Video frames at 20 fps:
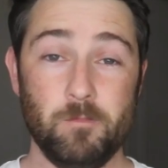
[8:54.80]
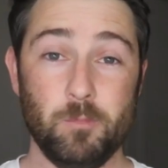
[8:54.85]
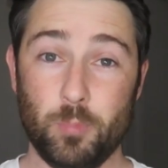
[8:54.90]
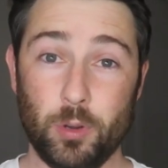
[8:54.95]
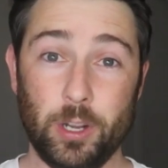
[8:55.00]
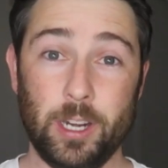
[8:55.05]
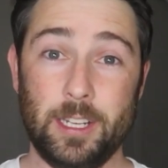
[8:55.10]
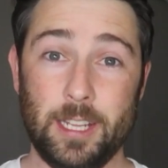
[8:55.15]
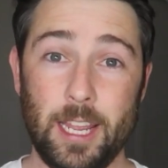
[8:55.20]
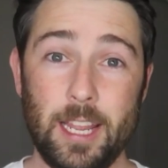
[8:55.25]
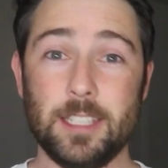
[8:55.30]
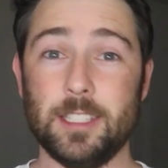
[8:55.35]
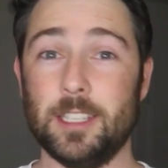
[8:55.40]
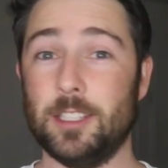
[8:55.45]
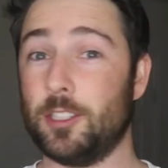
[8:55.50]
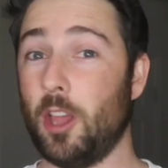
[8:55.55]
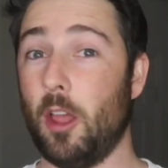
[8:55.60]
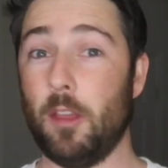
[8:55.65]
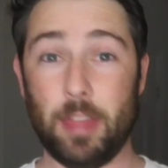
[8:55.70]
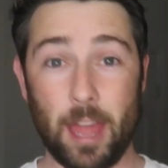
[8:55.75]
pretty
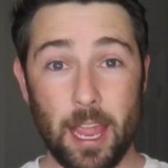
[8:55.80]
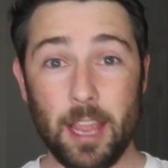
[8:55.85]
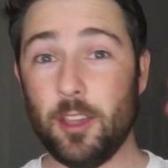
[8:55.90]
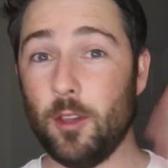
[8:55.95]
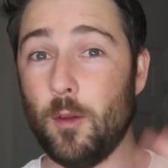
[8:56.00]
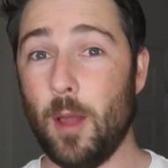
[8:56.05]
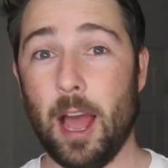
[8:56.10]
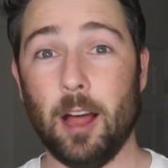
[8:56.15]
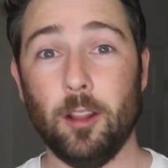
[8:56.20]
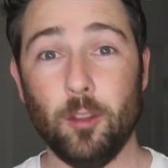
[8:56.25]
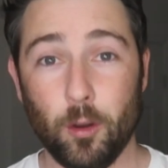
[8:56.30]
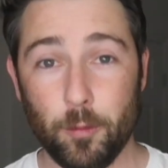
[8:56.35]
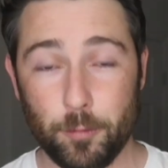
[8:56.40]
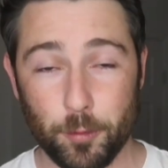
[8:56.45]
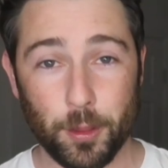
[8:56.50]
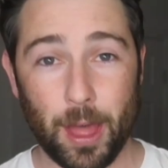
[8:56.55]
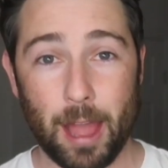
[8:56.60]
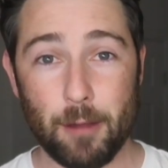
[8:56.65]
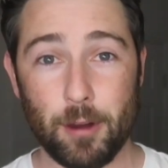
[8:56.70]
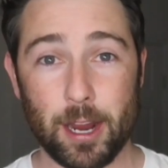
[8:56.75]
decent so thank you outlaw
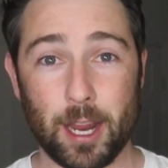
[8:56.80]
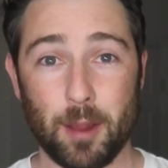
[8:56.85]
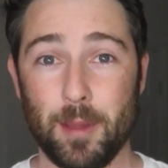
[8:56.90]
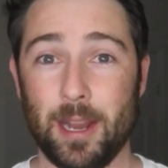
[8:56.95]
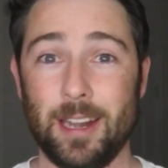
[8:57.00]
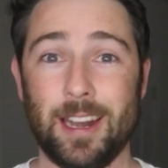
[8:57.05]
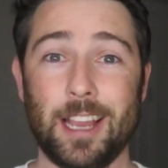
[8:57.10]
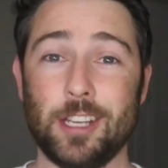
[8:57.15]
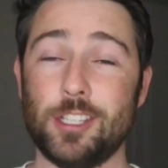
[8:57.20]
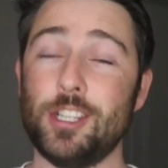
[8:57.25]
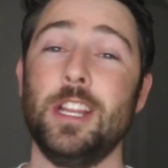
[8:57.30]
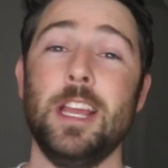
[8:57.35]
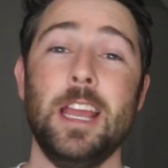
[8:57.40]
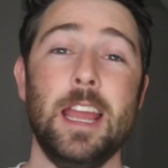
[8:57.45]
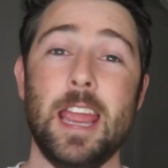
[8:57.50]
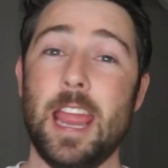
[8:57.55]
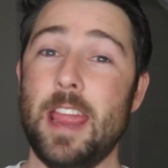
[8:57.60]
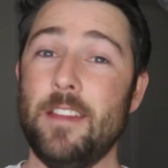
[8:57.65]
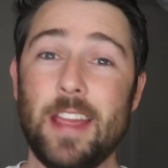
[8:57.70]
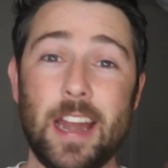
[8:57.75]
for that recommendation
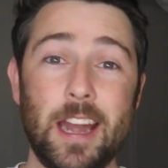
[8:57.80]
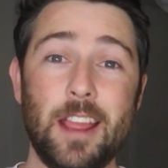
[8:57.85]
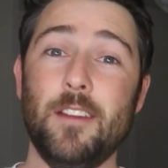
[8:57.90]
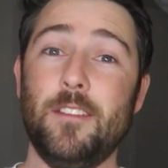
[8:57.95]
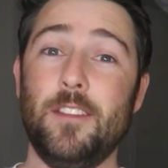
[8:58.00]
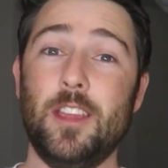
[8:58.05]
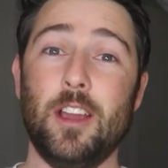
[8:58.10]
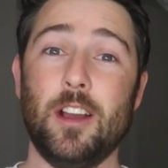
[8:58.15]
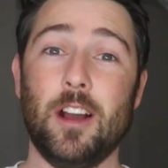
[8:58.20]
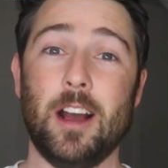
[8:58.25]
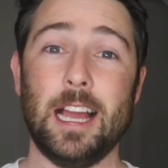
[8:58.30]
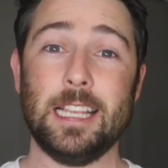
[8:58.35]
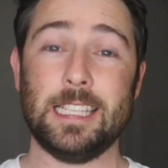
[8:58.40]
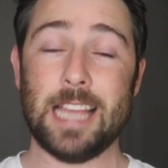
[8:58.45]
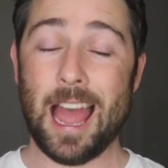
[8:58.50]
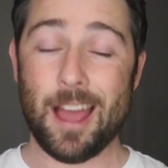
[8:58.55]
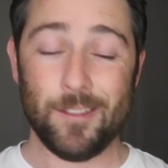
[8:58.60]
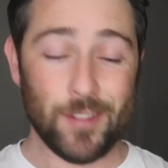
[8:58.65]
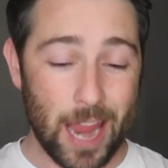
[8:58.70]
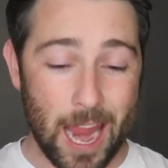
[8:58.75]
if any of you guys
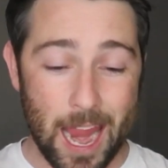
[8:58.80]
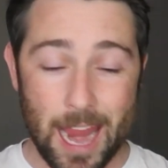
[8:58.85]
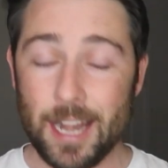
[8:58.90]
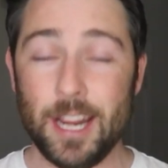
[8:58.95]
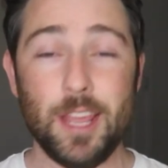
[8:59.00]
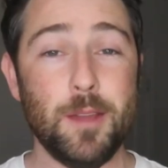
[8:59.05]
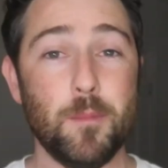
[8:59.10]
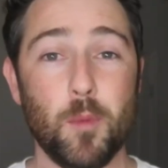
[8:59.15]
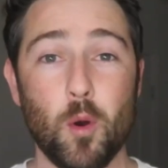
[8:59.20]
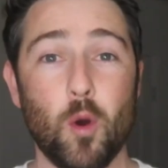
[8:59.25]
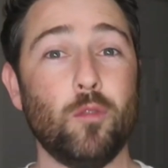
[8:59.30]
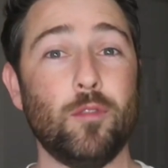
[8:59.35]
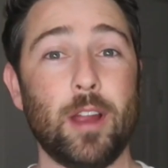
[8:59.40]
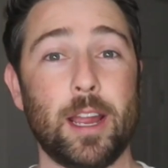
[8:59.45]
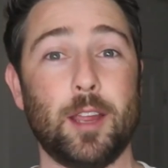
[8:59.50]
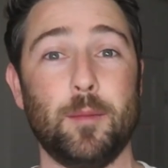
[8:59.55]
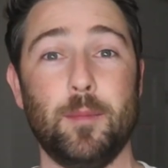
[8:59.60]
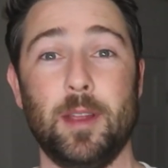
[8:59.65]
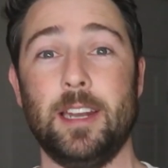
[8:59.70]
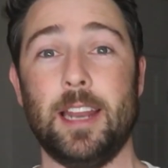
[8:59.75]
have any more
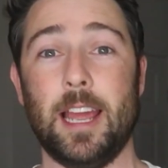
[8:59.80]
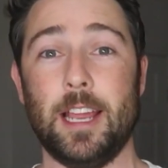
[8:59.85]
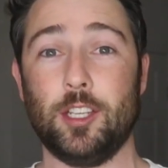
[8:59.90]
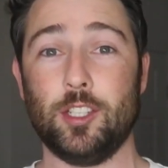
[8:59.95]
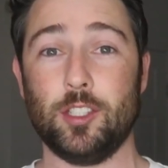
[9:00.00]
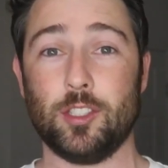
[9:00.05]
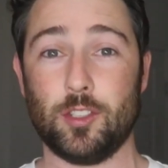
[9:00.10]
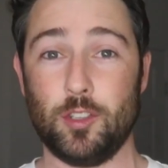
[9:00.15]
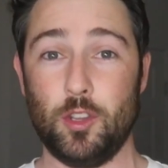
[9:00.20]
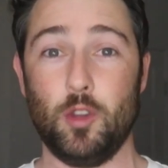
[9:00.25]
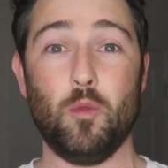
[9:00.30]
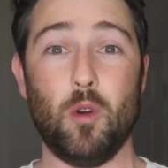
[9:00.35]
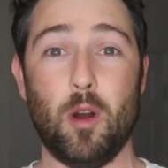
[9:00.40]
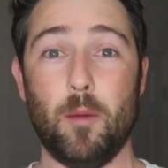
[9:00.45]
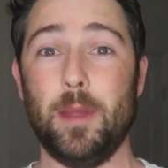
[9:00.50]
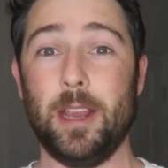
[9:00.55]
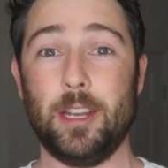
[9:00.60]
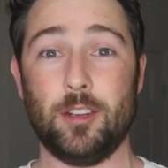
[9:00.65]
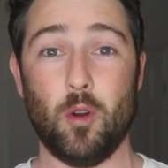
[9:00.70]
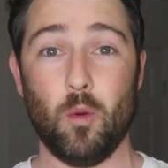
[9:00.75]
recommendations you want
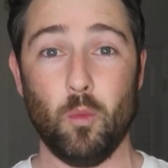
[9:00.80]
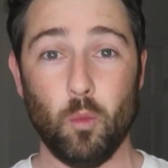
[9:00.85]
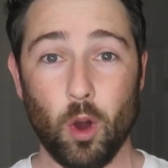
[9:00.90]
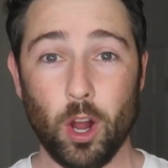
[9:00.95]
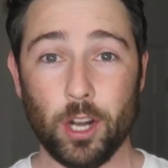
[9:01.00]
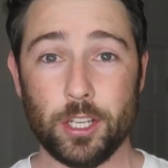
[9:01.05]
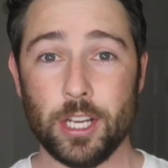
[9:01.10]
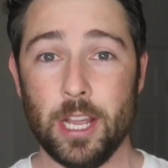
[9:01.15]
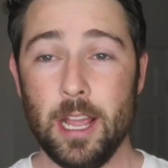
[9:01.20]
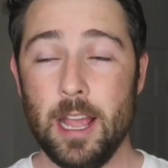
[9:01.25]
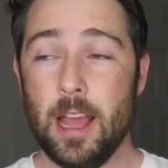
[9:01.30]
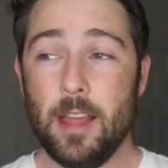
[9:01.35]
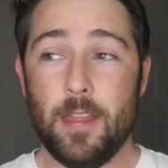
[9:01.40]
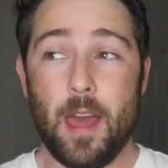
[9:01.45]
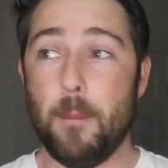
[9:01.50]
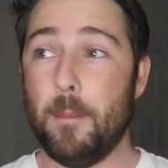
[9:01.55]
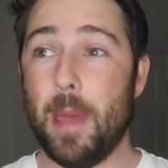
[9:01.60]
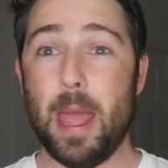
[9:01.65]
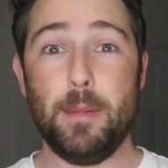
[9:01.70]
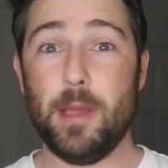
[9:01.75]
me to watch
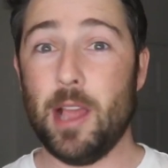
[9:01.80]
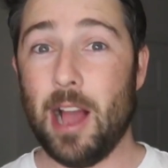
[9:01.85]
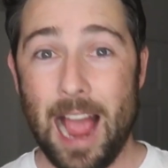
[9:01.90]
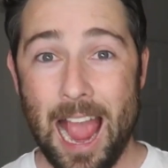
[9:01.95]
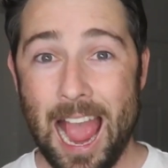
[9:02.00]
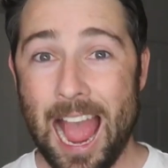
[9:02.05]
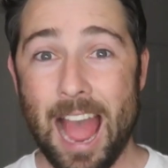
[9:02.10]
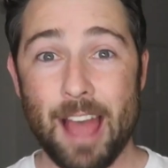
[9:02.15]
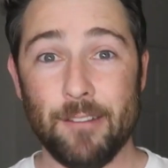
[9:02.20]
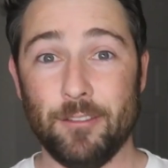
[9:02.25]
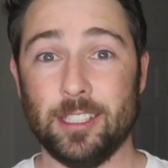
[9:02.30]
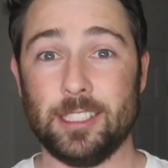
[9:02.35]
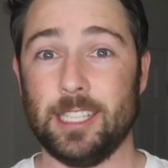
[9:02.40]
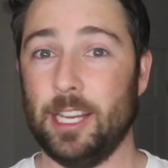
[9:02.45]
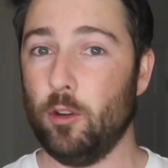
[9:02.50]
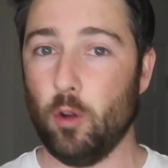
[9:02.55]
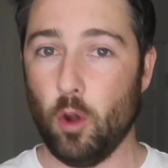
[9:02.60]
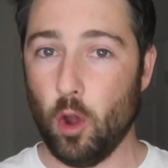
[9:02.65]
that maybe i haven't seen